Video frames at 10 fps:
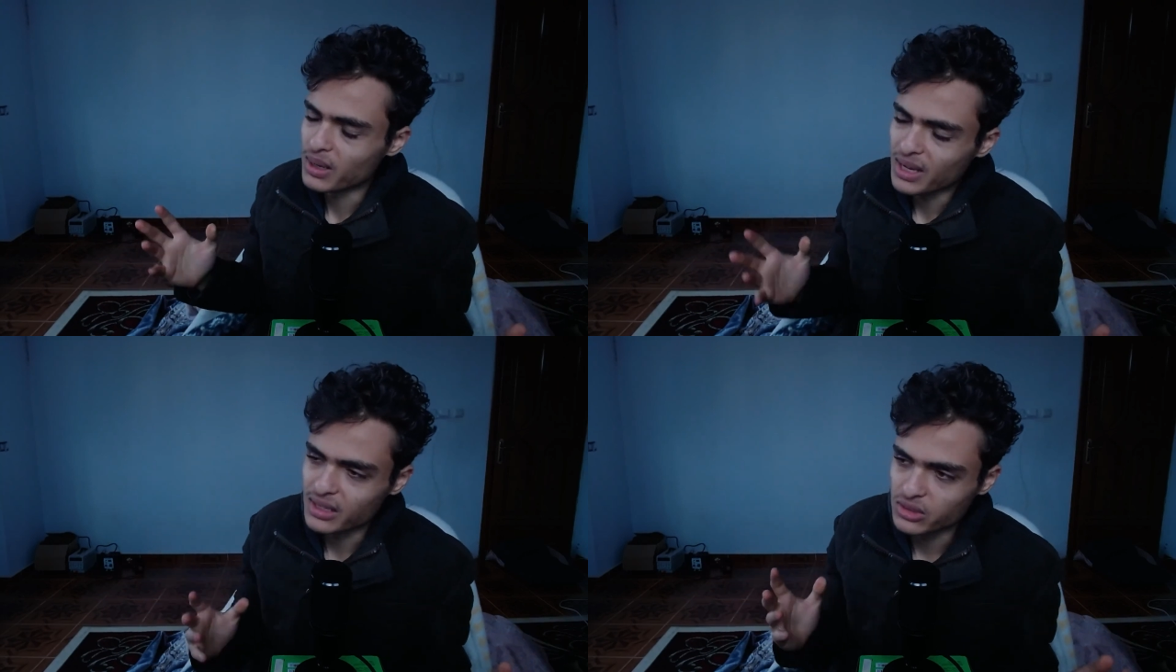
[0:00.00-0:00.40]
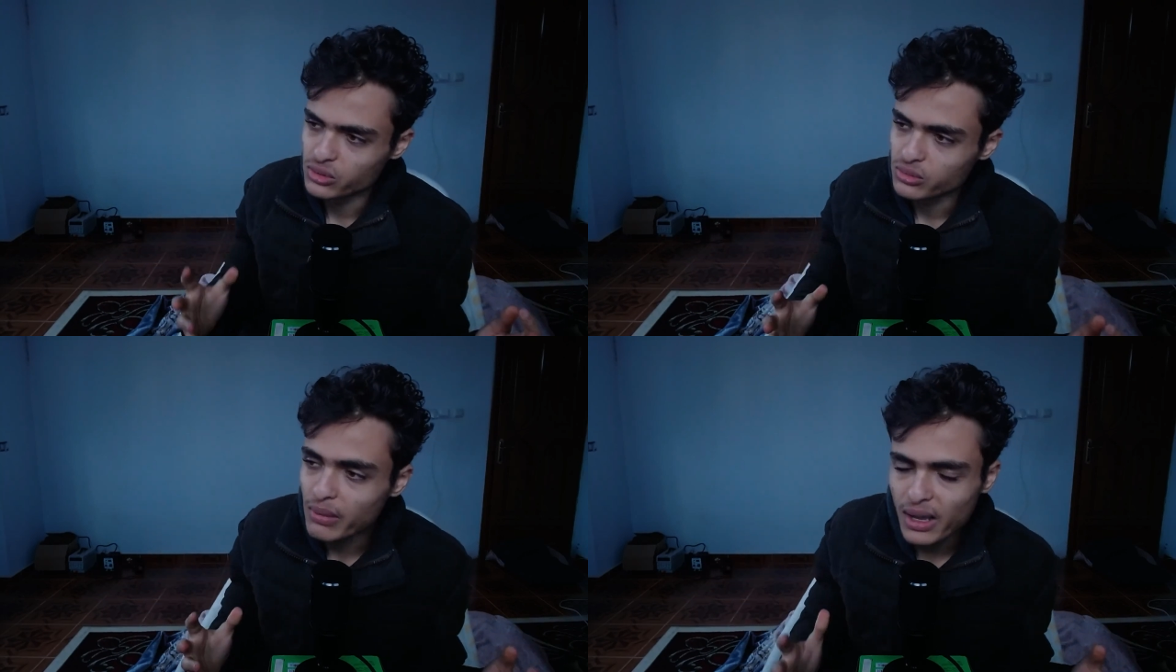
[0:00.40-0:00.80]

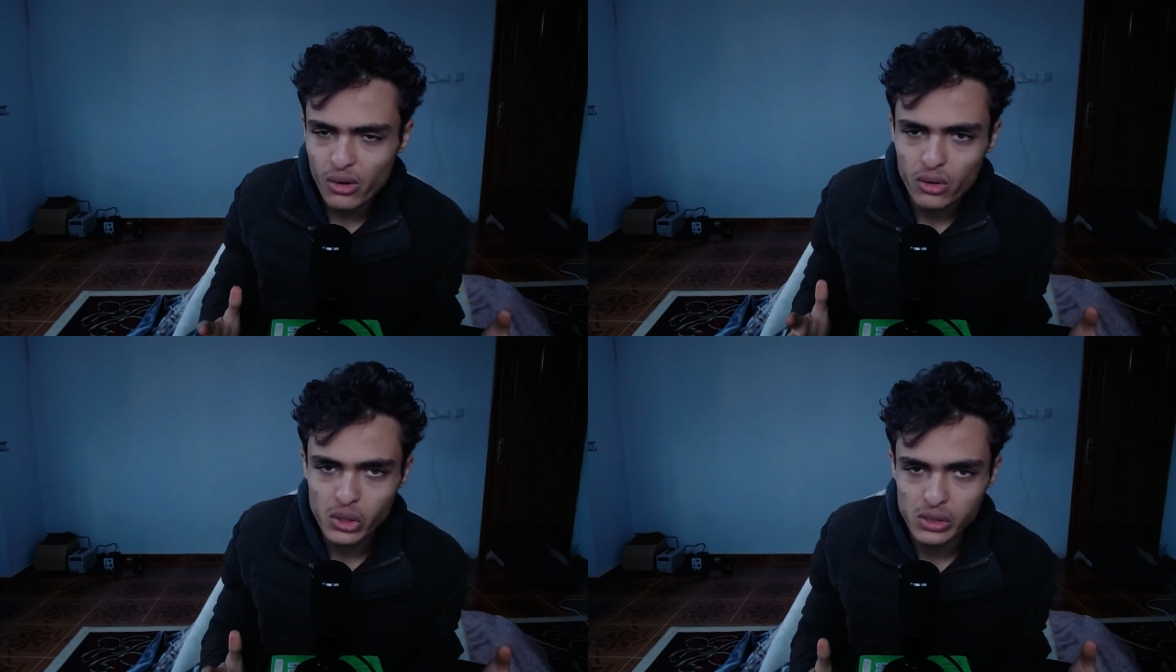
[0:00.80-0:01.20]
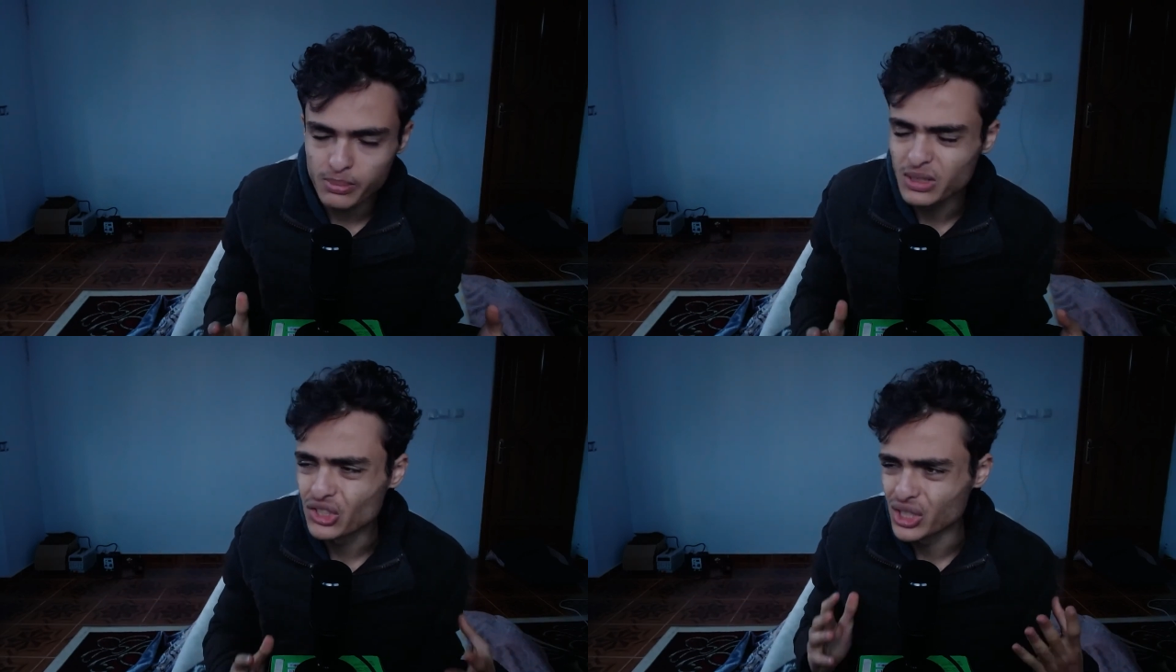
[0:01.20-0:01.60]
because micro
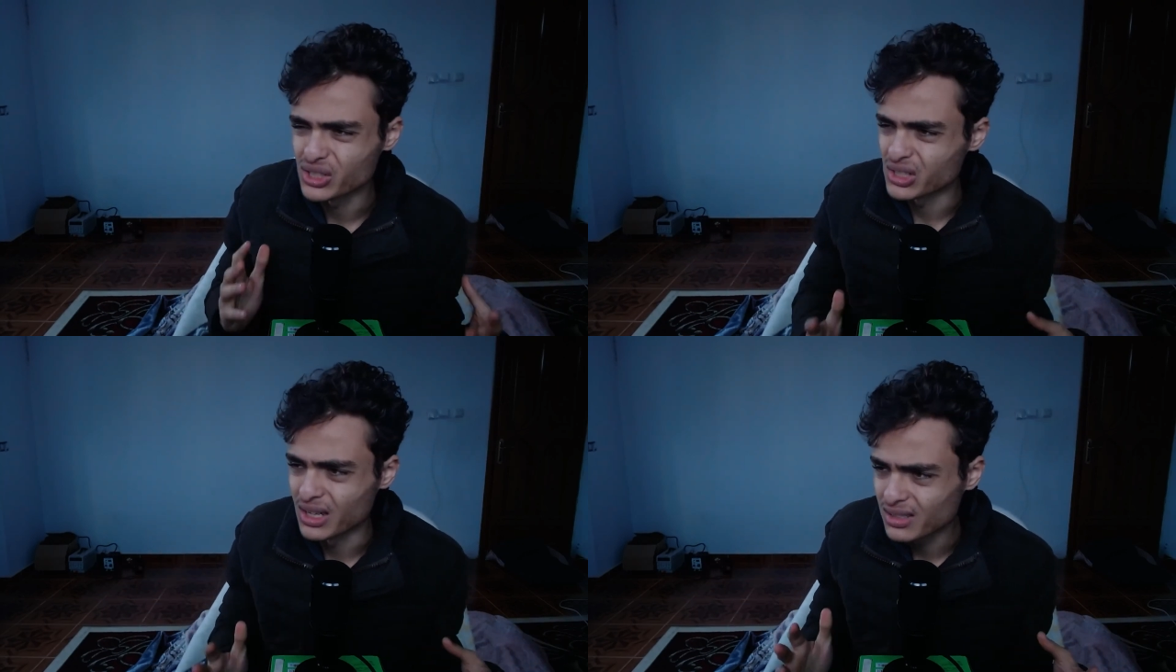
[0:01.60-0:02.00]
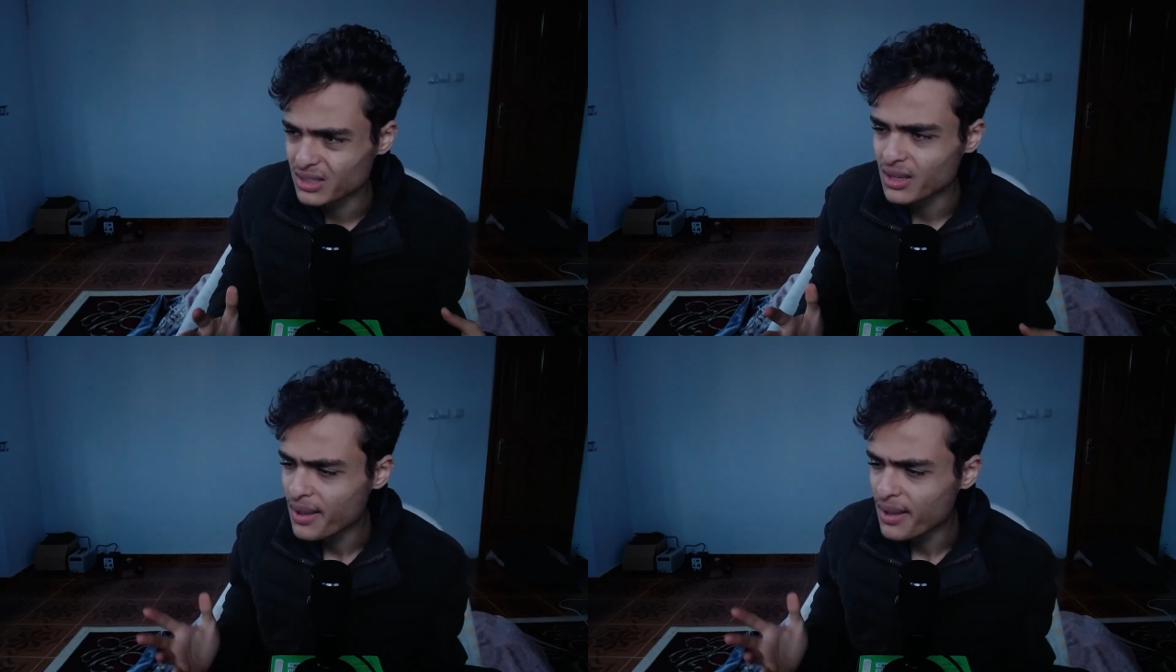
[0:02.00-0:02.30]
USB just sucks.